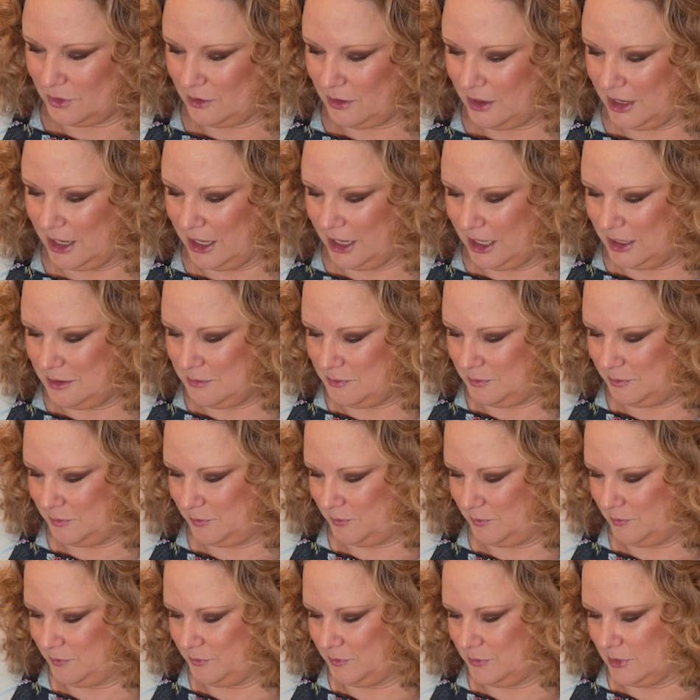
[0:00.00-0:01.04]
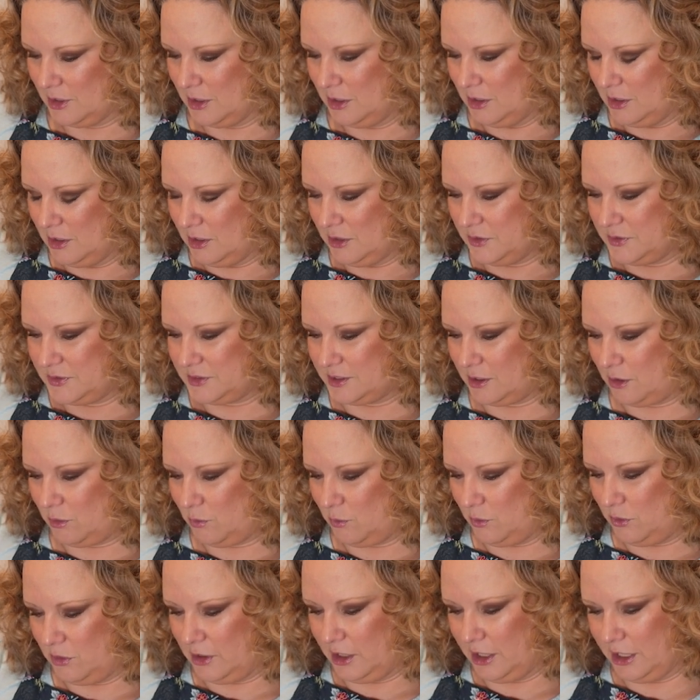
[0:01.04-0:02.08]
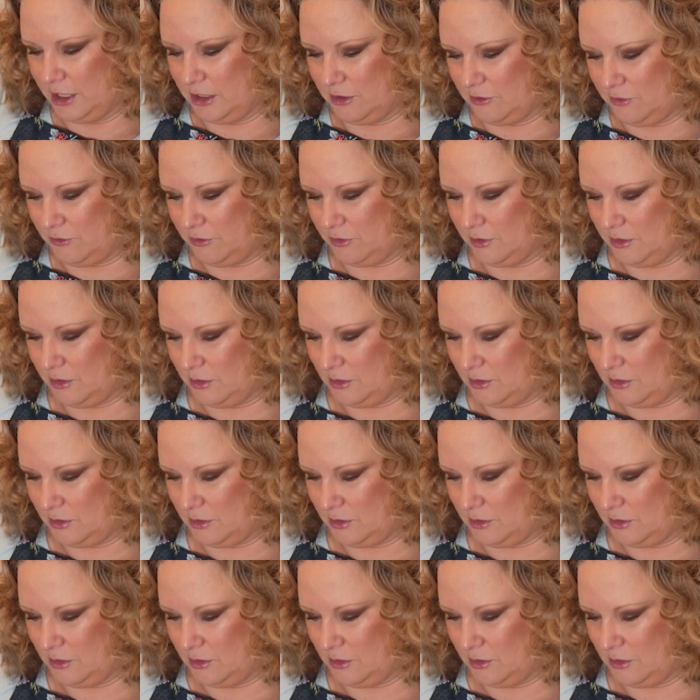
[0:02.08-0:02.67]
Okay, so we'll kind of